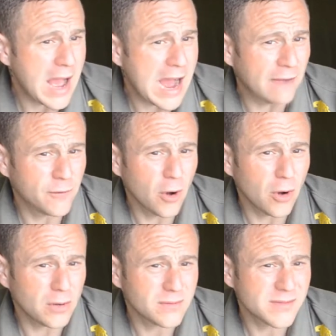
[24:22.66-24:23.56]
I've
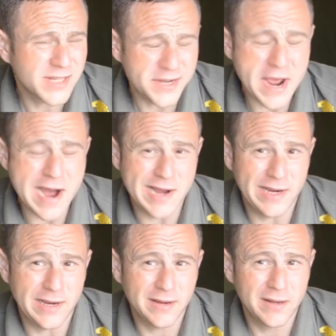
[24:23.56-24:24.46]
got
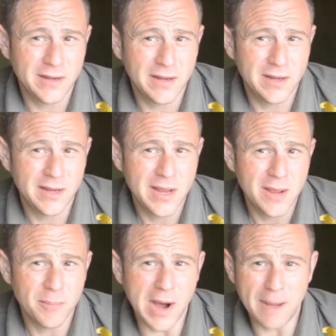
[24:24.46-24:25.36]
tonight,
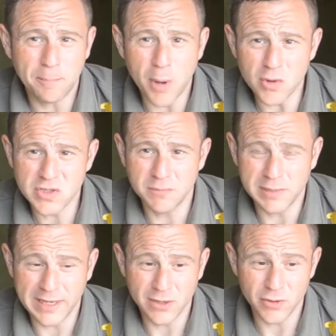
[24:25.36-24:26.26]
but I'm
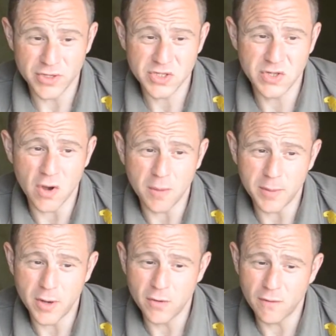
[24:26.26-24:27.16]
possibly going to stop
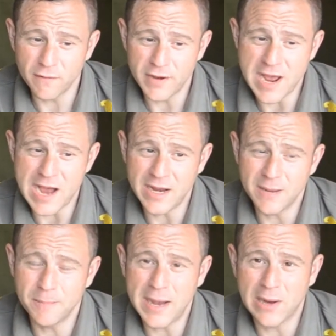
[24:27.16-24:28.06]
another night
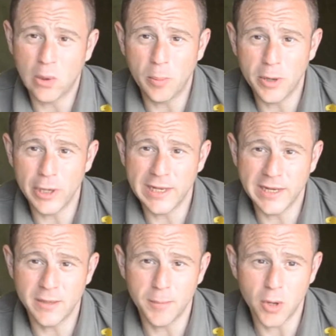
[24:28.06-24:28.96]
and pack up early
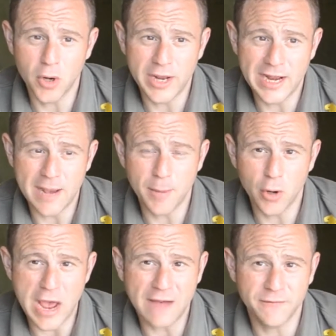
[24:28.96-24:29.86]
in the morning. I'm
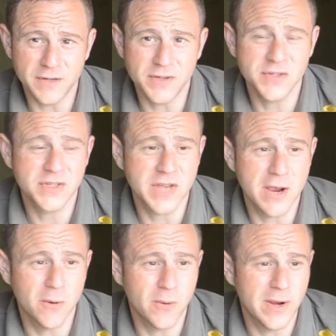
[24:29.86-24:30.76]
on afters, so
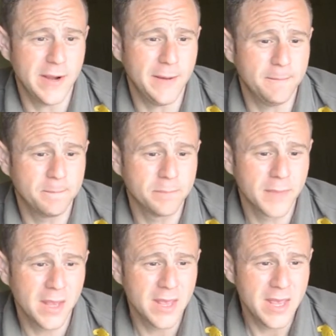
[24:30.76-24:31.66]

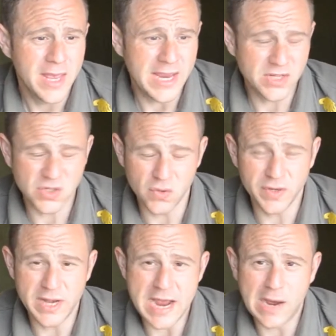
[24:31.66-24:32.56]
it's
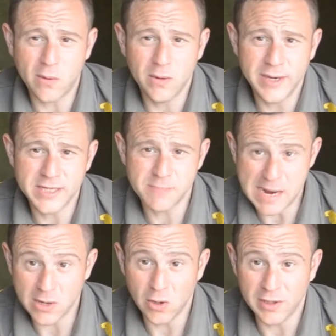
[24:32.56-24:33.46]
Sunday now, it's
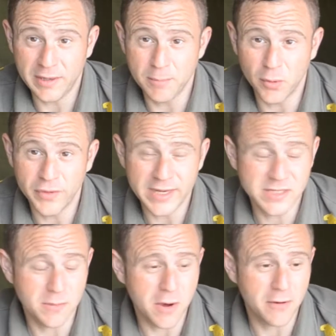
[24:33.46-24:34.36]
bank holiday Monday
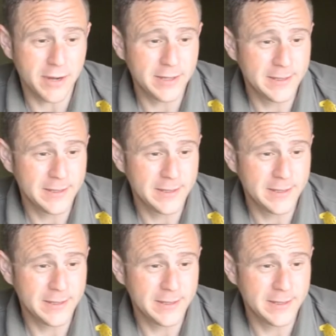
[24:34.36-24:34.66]
tomorrow.